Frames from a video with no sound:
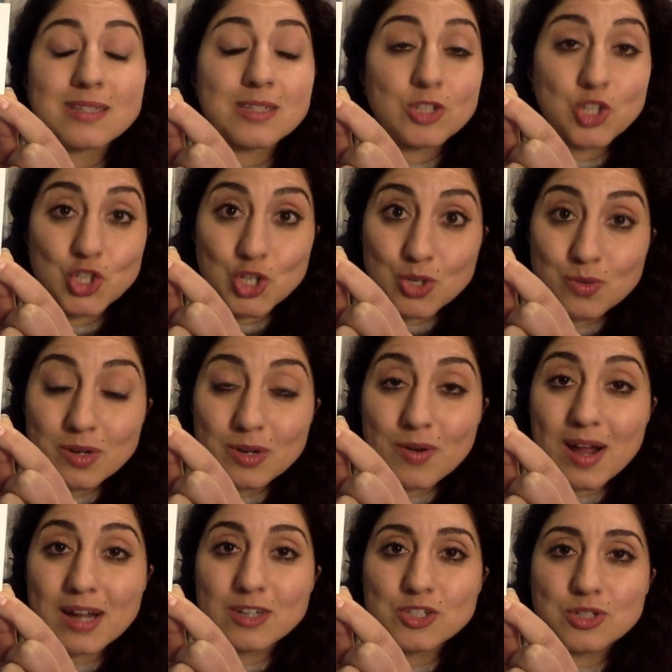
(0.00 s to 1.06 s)
should
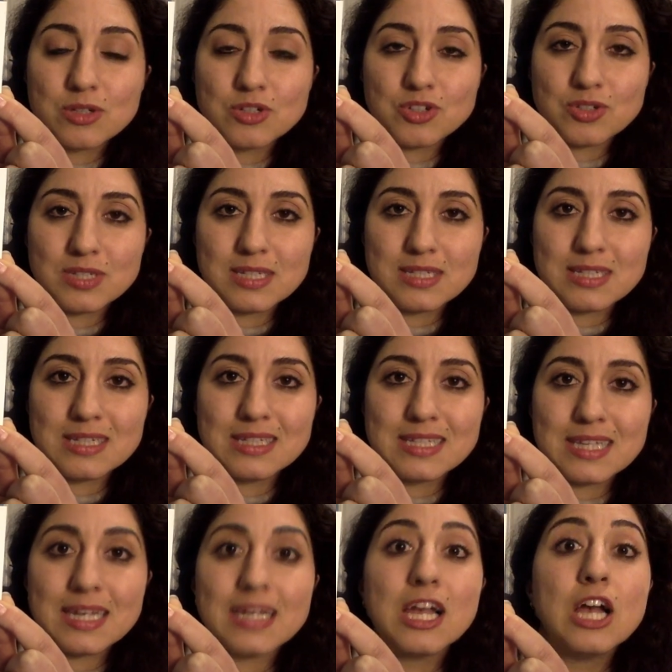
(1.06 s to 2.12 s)
require social
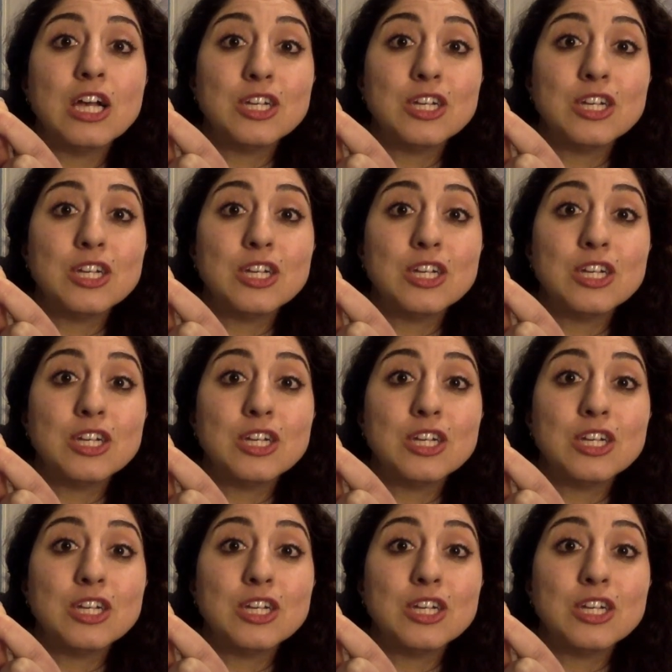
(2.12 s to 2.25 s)
distancing,